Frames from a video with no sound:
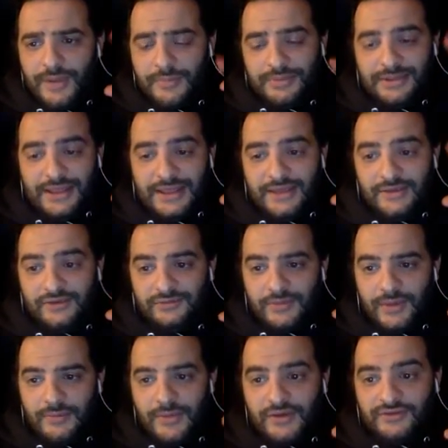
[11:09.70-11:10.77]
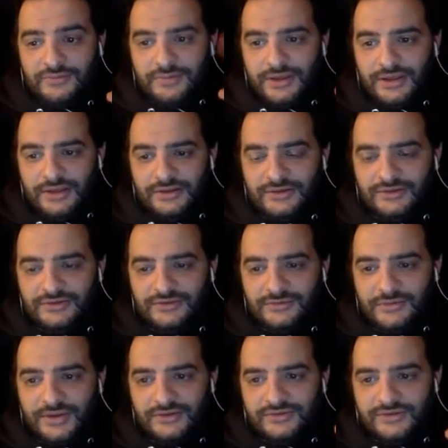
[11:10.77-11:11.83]
plays, my must plays,
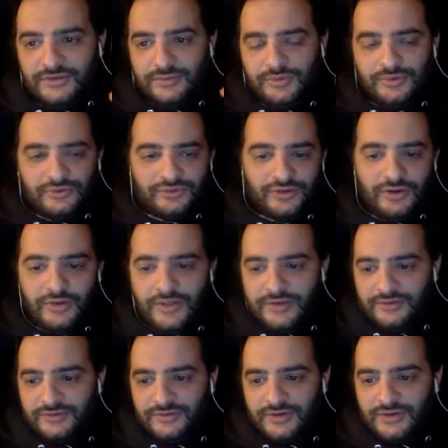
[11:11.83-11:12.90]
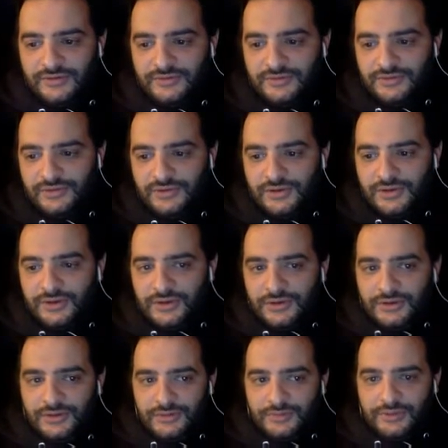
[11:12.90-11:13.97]
and my sleepers and all that stuff.
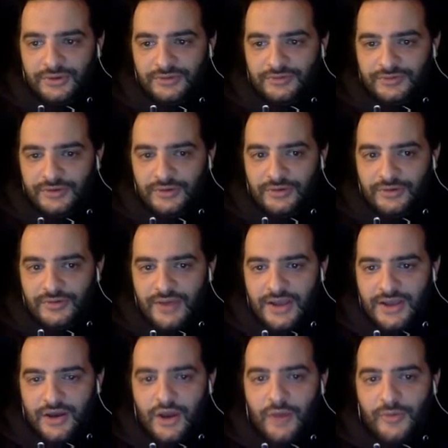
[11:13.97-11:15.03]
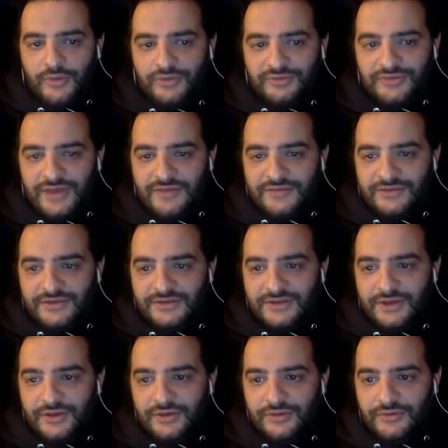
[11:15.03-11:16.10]
But I can almost definitely
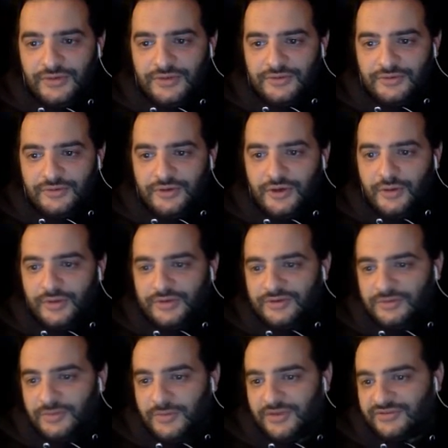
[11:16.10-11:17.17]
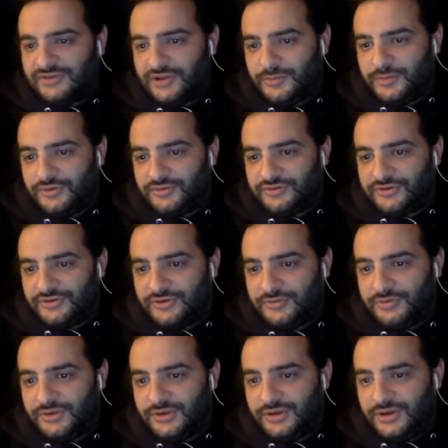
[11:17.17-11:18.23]
tell you that they're going to be my sleepers are going to
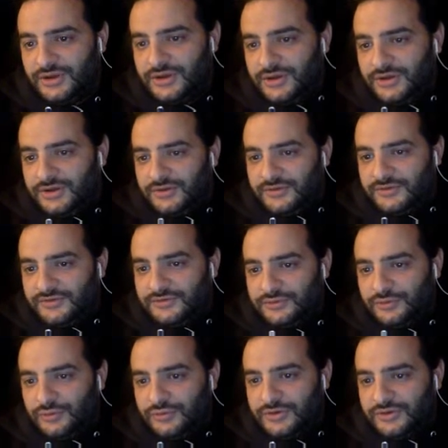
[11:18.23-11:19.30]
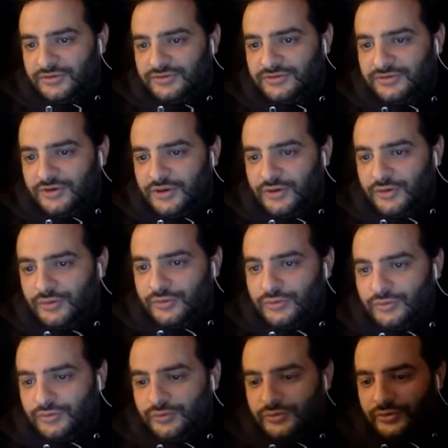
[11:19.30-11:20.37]
be this Lucas
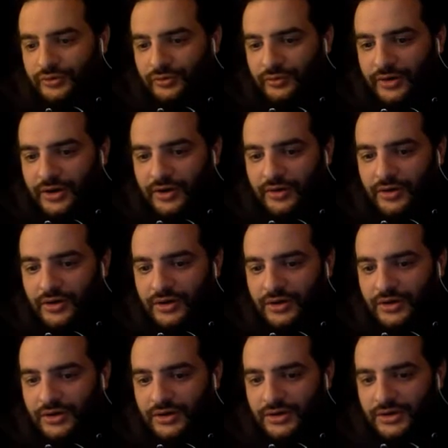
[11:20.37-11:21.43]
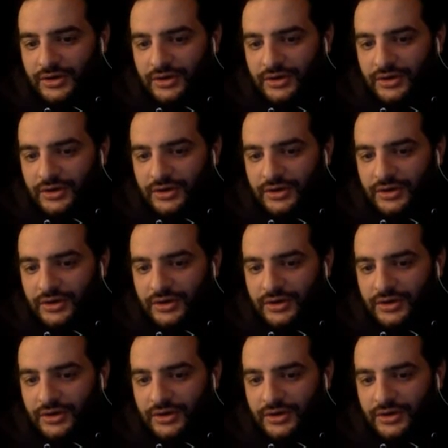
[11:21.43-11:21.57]
No Guerrera